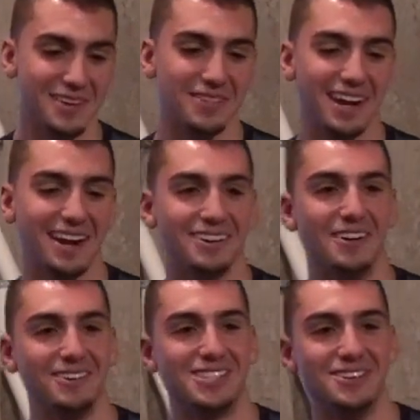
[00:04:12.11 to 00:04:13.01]
I mean, I don't
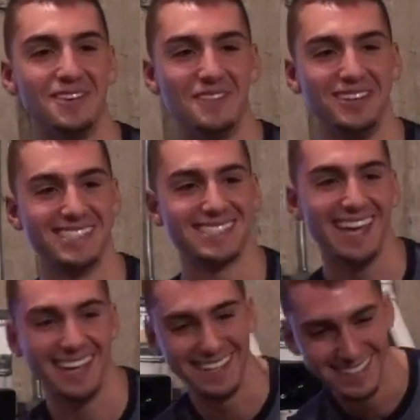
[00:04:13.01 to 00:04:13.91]
know what you want me to
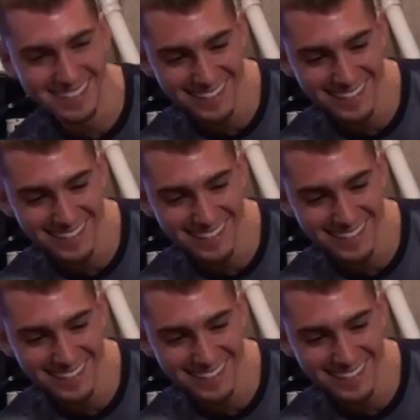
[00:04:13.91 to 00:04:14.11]
say.